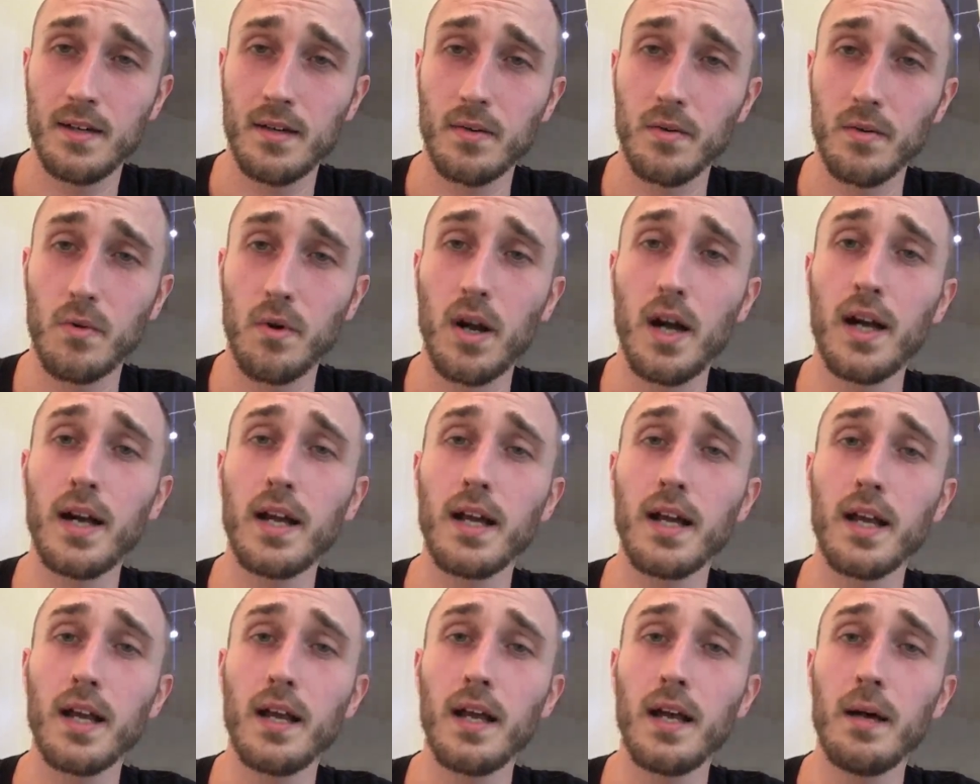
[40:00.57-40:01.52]

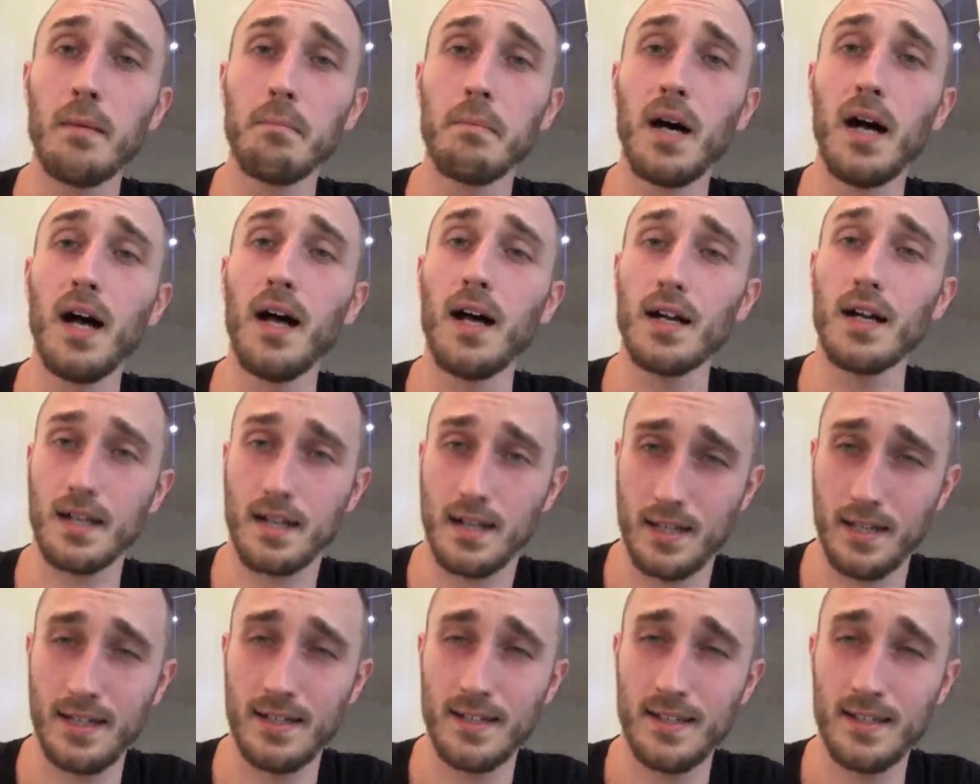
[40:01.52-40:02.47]
running
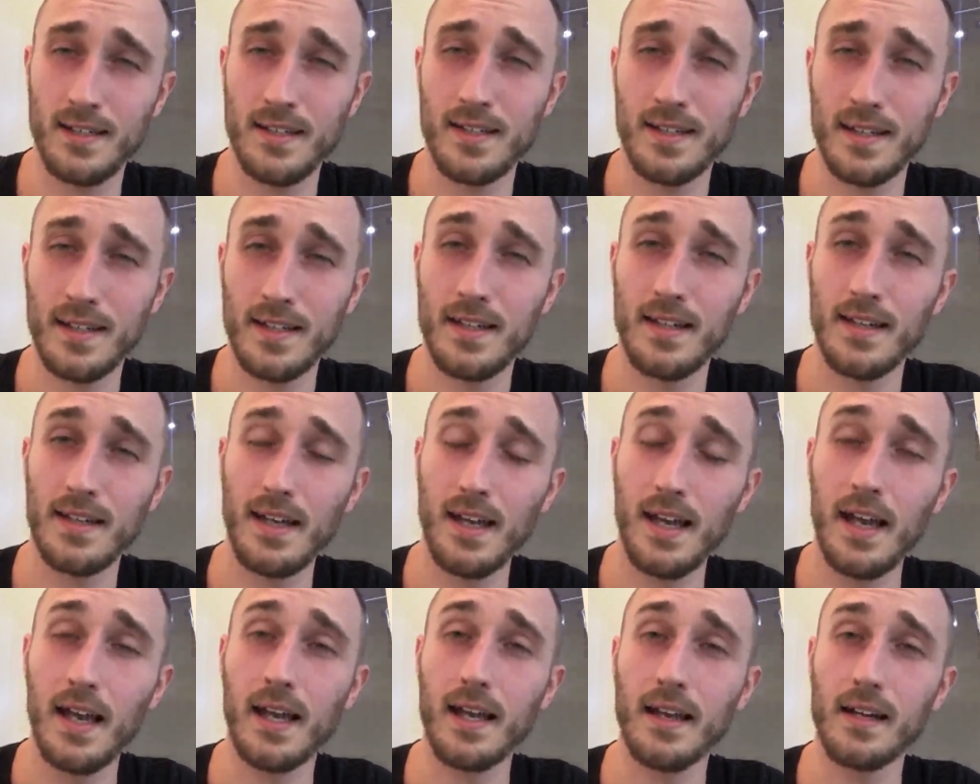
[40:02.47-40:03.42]
amok
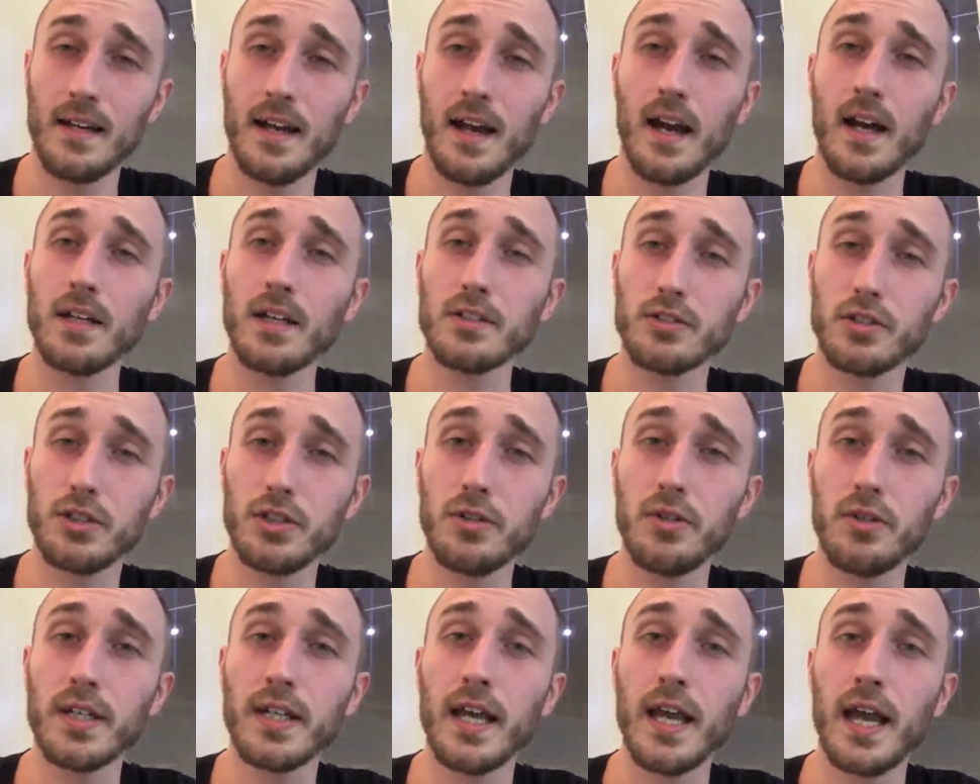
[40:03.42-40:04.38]
and
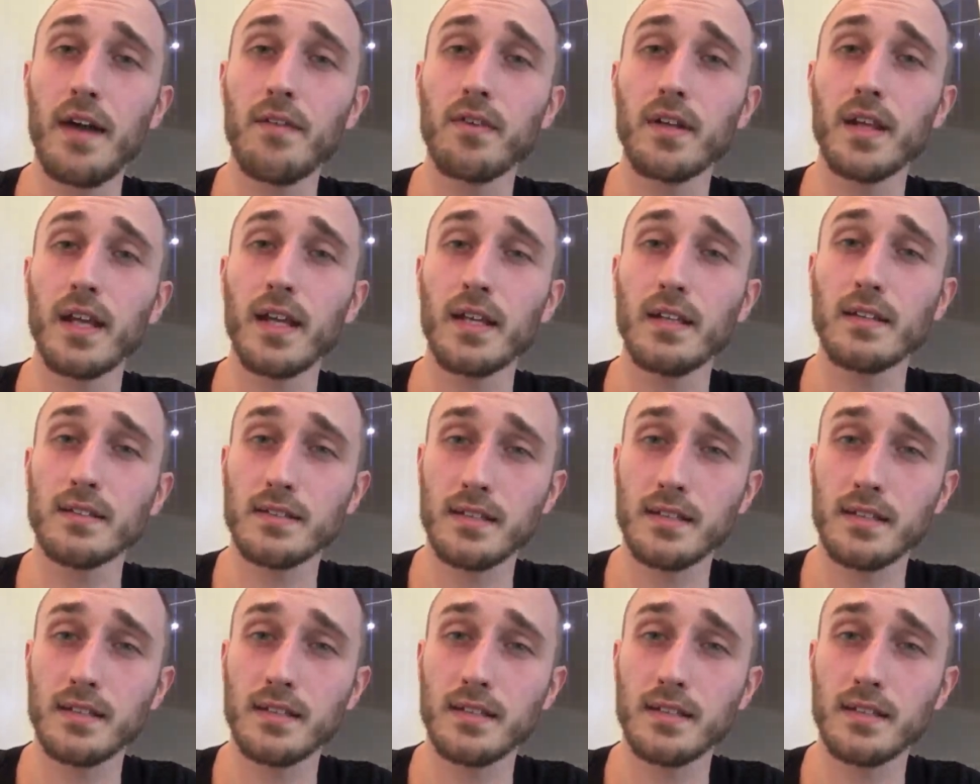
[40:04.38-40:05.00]
chewing everything in